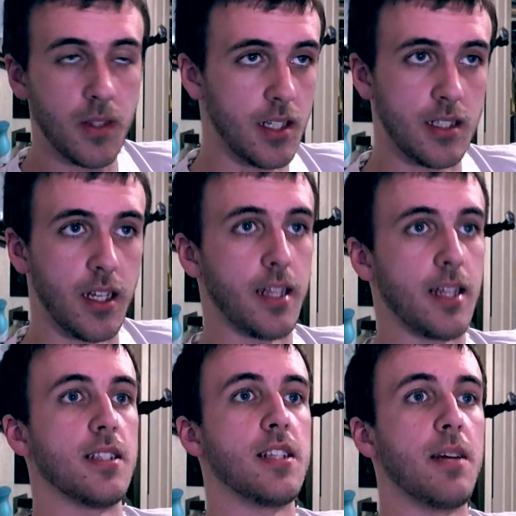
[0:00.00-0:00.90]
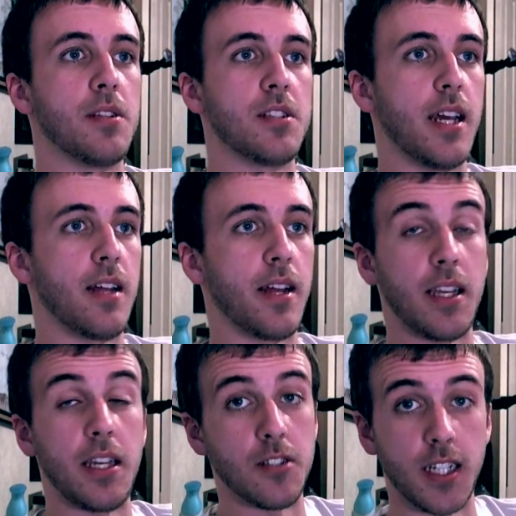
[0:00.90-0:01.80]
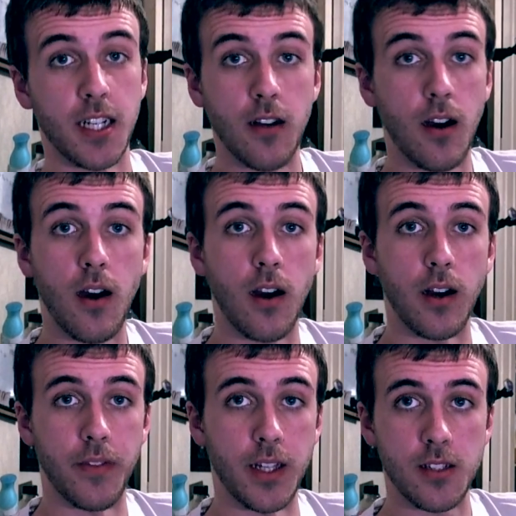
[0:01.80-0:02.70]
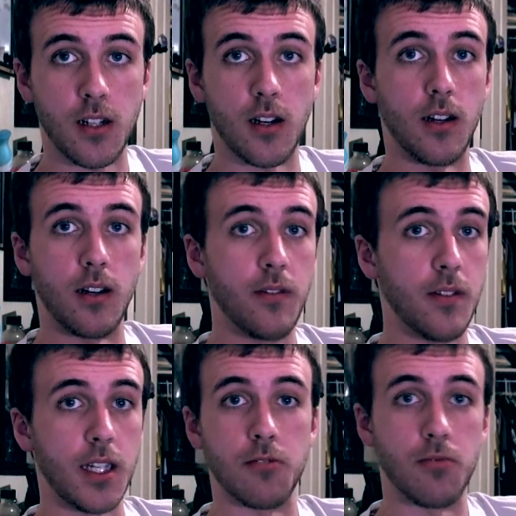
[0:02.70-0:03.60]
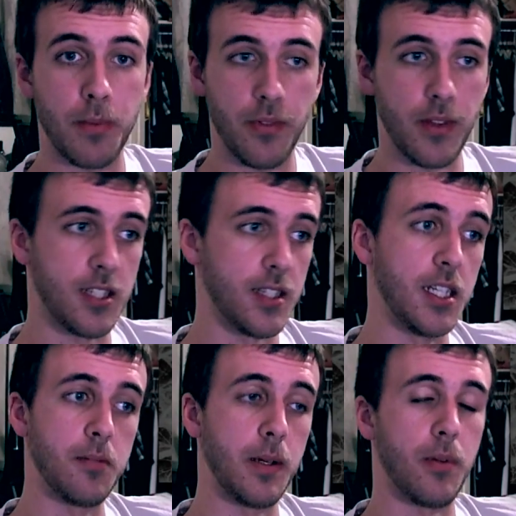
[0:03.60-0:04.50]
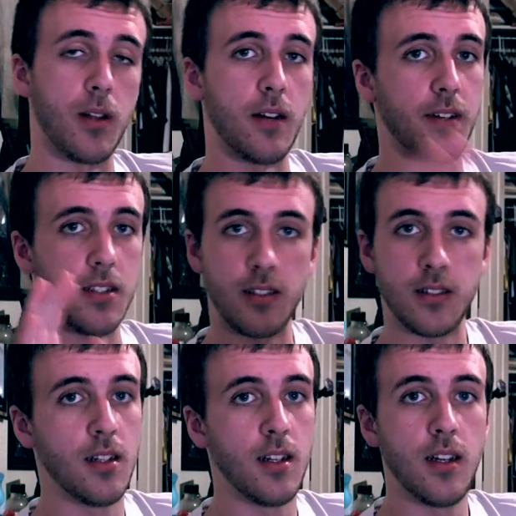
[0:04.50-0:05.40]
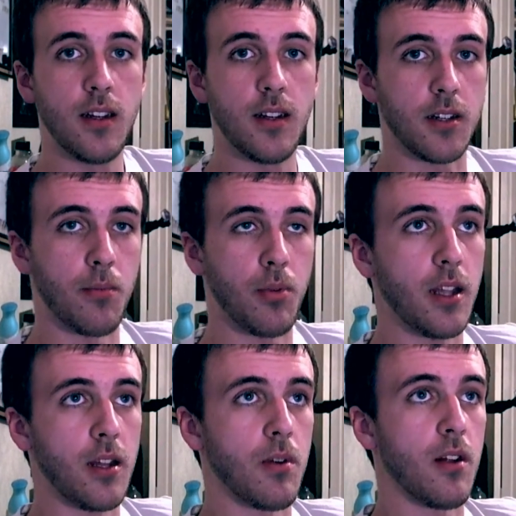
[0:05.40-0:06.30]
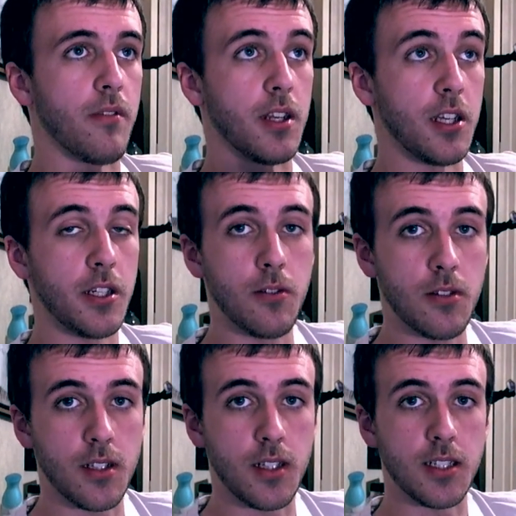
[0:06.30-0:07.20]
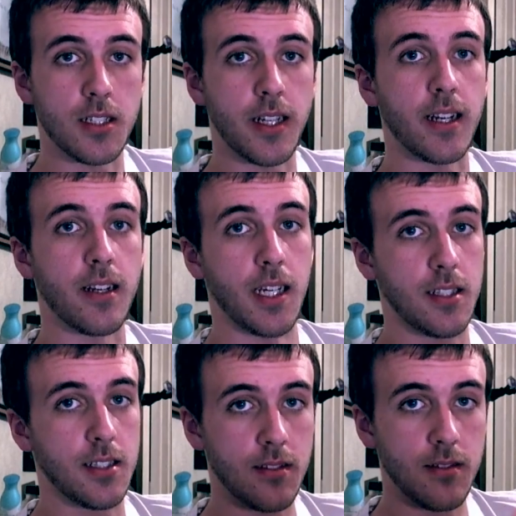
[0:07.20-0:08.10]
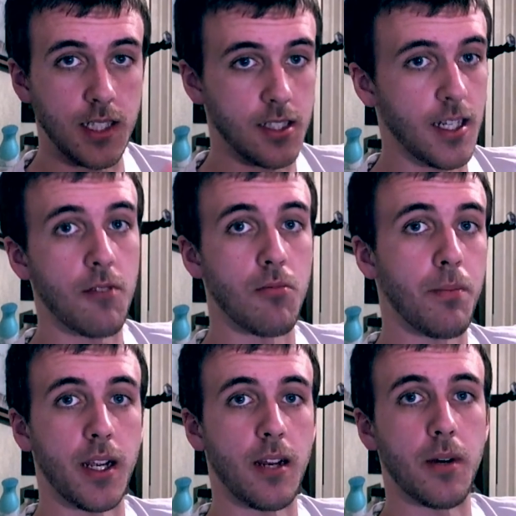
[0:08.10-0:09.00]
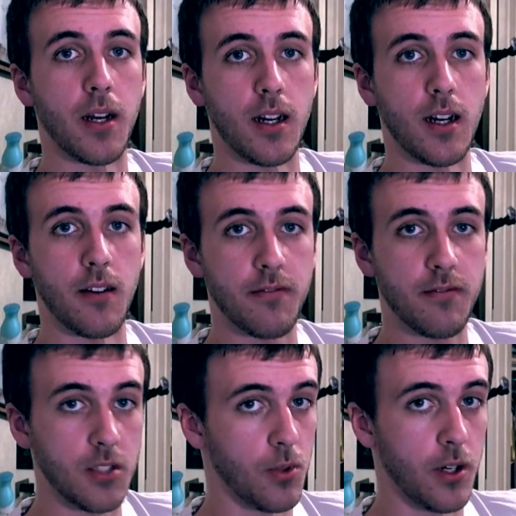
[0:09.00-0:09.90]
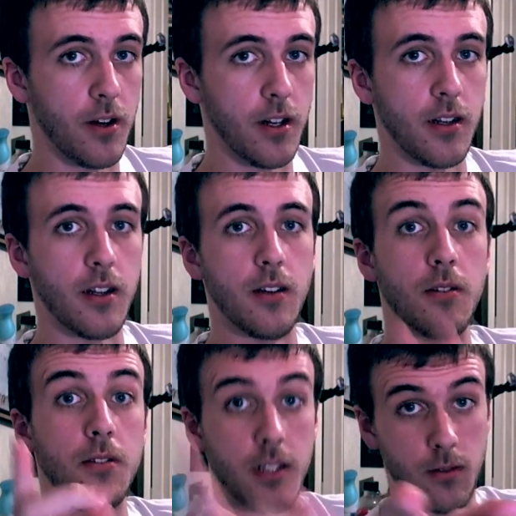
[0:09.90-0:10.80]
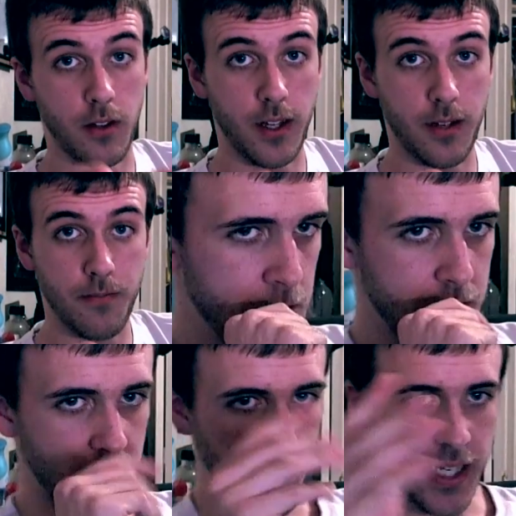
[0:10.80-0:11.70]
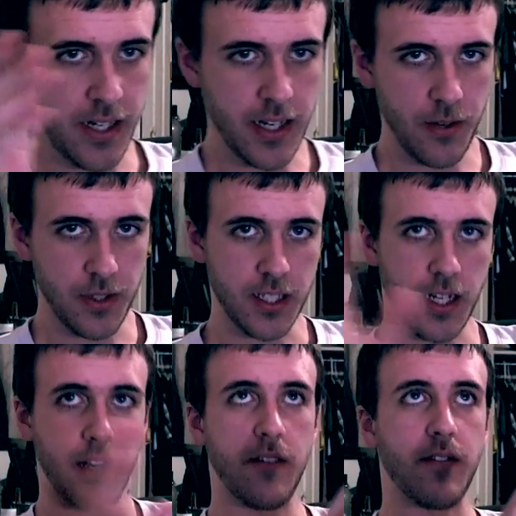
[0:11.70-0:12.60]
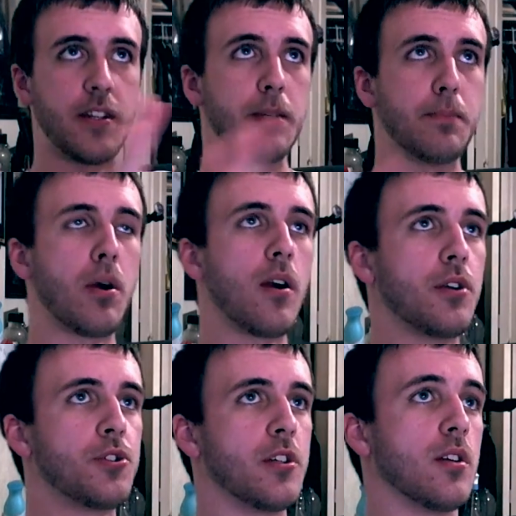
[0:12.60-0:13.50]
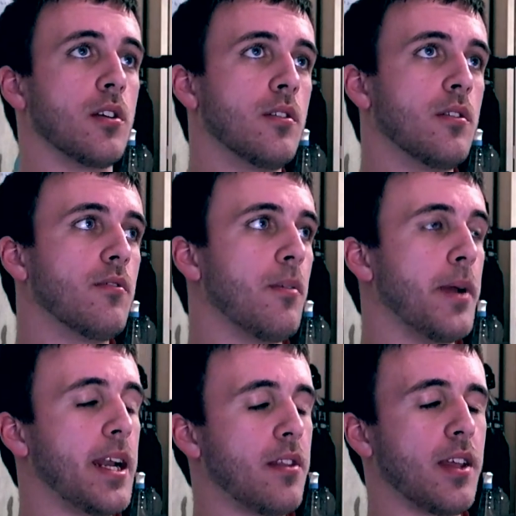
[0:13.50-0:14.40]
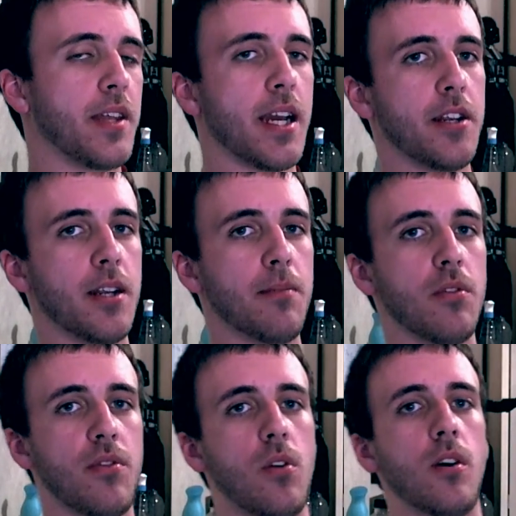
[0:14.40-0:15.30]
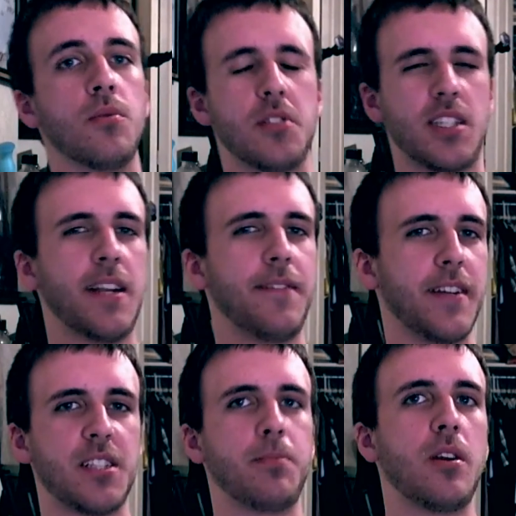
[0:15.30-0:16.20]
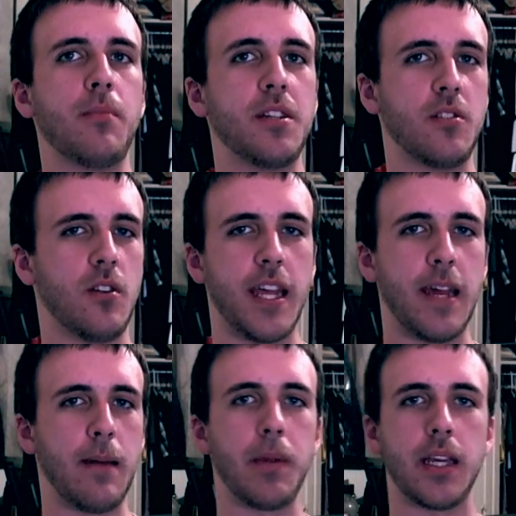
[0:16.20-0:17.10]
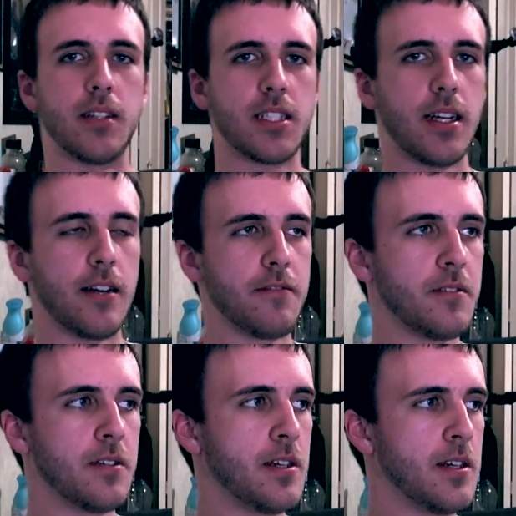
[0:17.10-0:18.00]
It's like, that's the same as saying like he used a guitar in this song, he's ripping these people off. It's completely irrelevant. He used these techniques. He's not ripping anybody off. It's what he wanted to do. Deal with it. So Midnight was kind of a departure from anything they had done before. It was kind of experimental ambient stuff,